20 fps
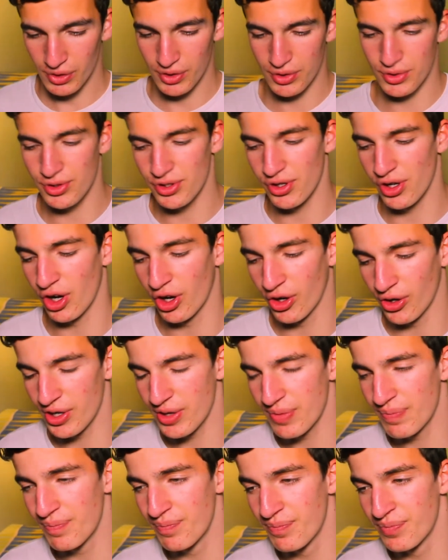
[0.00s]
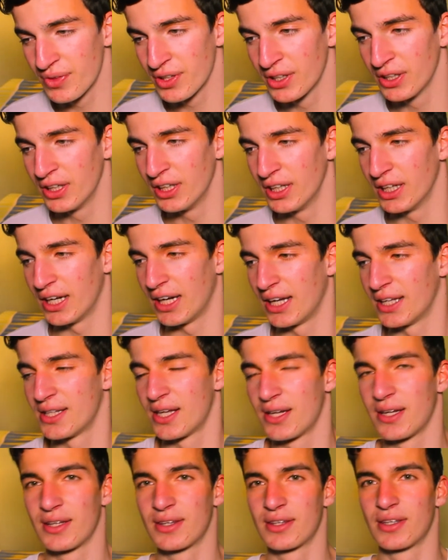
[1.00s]
to the algorithm, and
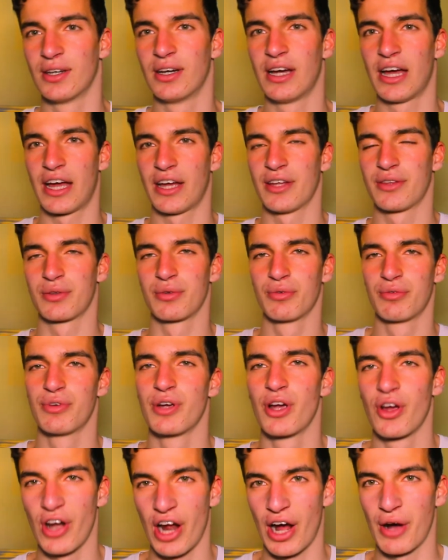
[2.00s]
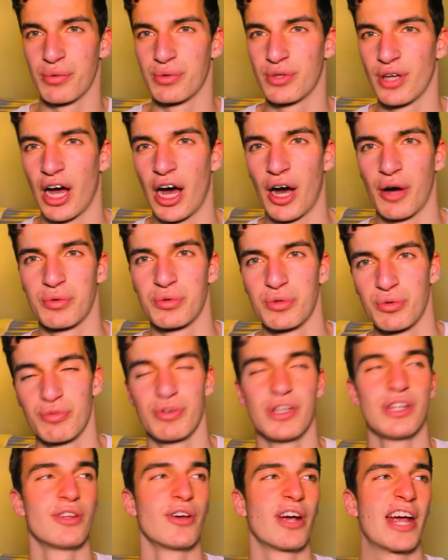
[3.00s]
then it uh, had to figure out how to
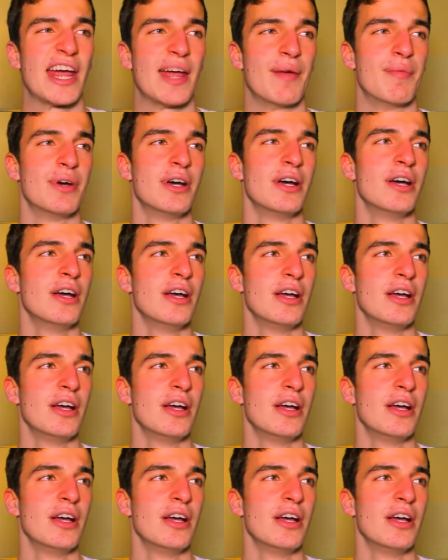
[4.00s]
win the game.